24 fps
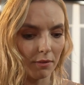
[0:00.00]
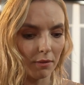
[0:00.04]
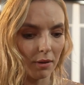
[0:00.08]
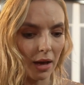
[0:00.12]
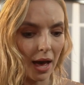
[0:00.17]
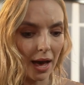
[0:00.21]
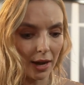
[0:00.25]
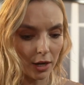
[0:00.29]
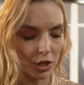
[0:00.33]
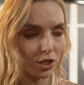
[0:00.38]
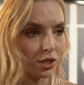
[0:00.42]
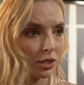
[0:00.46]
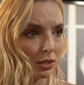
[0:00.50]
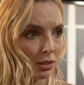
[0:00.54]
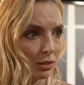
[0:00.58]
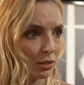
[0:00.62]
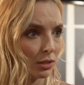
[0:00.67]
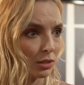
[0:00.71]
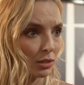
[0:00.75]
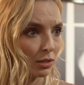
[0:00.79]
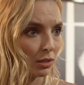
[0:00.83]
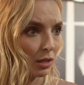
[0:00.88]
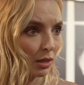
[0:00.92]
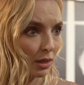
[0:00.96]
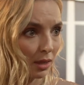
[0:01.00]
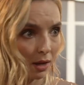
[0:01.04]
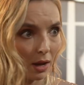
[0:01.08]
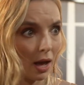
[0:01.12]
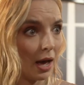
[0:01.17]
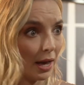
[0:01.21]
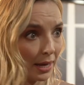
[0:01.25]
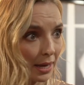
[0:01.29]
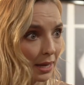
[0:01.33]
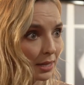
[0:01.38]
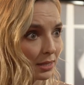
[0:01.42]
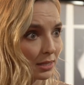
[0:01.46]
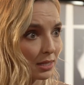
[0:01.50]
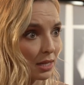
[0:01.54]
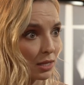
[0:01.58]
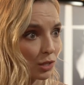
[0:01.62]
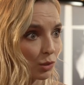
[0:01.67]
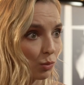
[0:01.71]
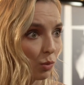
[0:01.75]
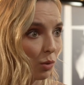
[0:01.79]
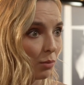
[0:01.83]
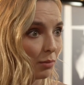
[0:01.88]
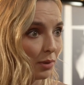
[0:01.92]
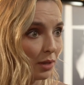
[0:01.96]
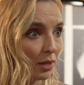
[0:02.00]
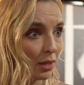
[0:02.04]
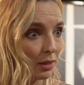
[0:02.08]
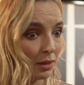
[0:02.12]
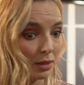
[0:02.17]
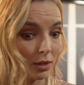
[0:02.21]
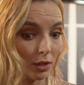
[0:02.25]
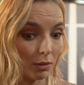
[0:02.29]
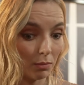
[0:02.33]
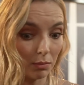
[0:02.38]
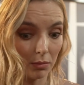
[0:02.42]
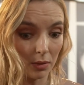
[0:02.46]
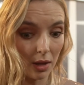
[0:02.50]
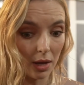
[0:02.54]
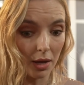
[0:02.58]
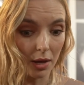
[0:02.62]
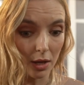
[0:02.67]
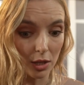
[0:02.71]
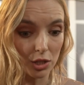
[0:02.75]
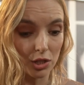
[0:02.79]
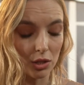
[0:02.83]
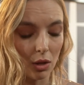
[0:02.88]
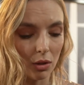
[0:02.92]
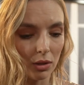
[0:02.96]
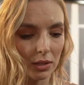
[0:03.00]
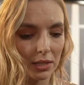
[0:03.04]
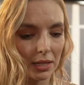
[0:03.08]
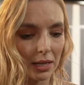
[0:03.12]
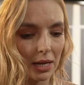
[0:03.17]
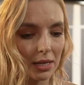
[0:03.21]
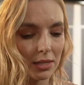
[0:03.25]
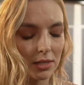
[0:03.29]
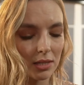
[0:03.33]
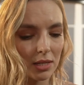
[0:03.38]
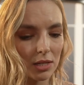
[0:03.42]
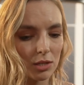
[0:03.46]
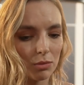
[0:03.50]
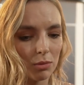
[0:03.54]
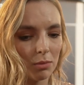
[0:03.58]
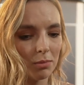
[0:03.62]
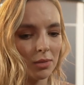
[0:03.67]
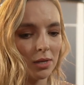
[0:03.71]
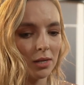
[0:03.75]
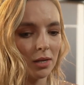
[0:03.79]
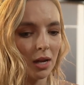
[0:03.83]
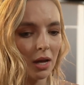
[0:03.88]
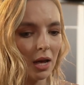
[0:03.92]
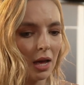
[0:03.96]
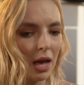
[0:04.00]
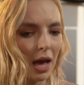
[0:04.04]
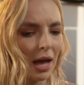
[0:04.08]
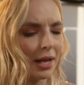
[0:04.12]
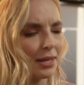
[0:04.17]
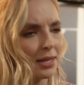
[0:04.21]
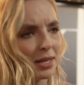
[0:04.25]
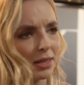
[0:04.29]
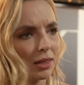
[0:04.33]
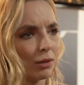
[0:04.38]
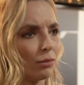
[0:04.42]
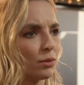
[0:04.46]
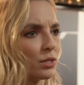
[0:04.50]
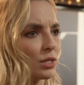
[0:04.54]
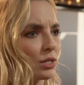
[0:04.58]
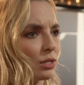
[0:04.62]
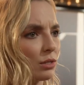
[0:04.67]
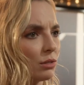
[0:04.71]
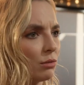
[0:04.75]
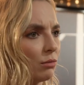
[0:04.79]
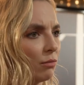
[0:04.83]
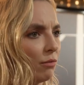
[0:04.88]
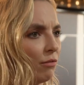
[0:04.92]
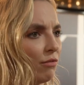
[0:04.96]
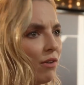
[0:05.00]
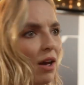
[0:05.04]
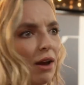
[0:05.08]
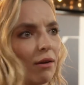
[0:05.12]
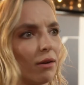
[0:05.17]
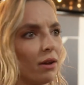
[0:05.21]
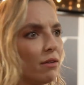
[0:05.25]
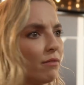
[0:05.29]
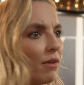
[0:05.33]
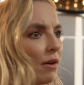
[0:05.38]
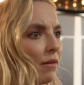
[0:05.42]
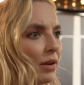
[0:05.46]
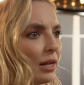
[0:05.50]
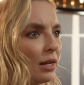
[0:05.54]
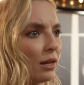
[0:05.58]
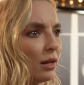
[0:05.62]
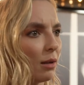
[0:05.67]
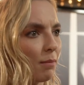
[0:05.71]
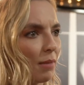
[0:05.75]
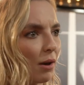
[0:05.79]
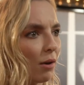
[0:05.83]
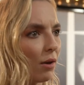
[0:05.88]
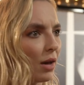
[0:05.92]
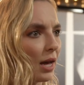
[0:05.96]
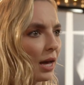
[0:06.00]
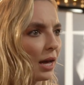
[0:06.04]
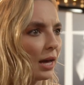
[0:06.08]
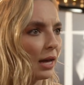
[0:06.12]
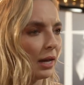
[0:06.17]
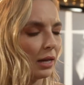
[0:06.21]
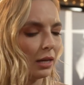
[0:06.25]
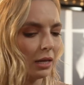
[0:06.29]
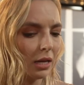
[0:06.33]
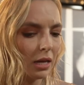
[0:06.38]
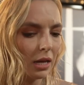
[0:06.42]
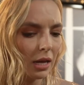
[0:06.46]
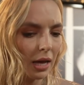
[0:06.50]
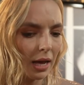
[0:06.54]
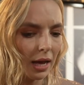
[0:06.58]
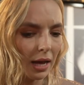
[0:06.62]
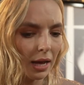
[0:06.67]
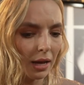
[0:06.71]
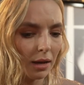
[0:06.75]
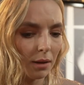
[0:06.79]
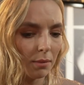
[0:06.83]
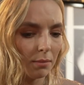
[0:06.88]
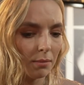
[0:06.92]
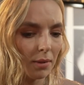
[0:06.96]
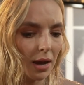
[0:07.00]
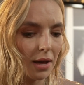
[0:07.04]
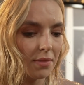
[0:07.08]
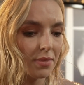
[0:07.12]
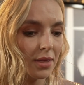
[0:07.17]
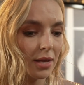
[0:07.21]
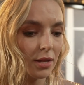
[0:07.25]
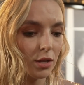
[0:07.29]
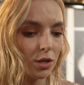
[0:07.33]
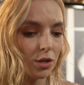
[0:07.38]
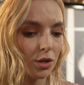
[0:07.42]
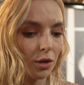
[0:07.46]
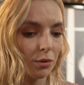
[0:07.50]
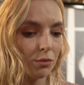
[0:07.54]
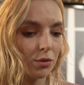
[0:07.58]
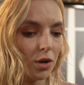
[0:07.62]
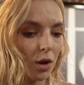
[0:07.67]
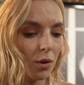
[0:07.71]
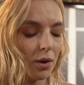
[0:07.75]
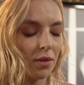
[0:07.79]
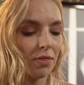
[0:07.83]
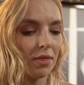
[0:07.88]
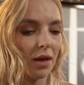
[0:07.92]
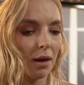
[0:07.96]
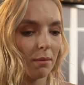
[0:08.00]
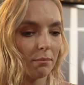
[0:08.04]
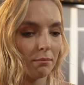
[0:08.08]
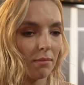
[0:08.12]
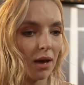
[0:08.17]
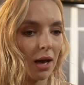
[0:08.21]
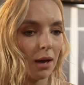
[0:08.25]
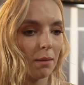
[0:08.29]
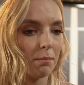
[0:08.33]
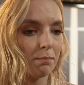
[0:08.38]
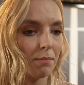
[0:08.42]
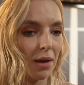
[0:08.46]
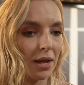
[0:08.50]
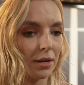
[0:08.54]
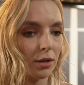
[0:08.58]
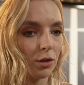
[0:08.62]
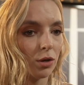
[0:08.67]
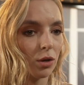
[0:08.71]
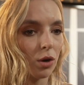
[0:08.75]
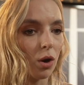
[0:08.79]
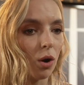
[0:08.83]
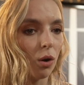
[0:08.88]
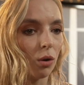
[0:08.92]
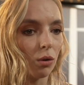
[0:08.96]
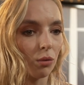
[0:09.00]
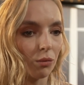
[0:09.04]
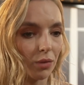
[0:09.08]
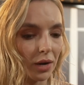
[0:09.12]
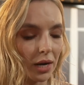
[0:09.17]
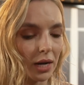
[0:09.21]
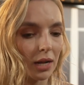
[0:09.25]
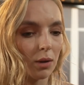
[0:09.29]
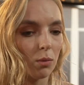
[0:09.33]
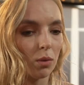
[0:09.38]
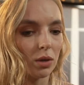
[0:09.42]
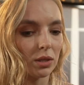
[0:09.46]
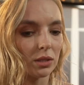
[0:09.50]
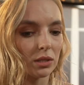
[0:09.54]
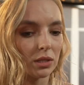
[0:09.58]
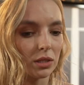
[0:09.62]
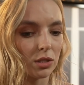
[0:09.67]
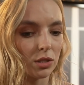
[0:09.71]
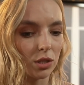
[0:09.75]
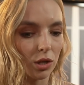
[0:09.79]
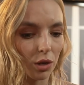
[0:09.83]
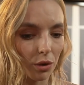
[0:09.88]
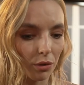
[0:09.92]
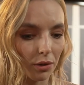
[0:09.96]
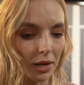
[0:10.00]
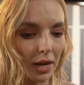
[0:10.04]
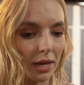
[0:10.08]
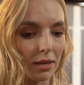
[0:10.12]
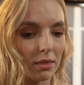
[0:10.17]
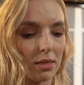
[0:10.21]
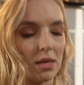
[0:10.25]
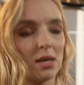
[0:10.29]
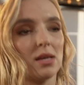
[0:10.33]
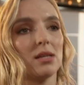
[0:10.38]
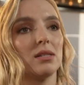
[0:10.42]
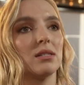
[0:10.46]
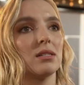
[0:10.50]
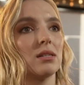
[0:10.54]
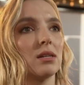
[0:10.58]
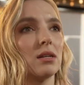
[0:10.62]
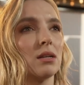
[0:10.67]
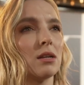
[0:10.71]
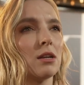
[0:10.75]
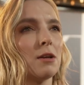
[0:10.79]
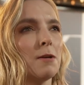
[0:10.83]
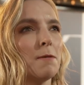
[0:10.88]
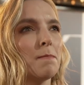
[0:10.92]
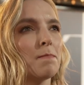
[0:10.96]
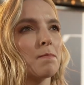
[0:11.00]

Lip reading: actions that against this woman, the assault against this woman, and yet there was very, very little about her. And then, you know, knowing that Matt, Ben and Nicole really wanted to create this and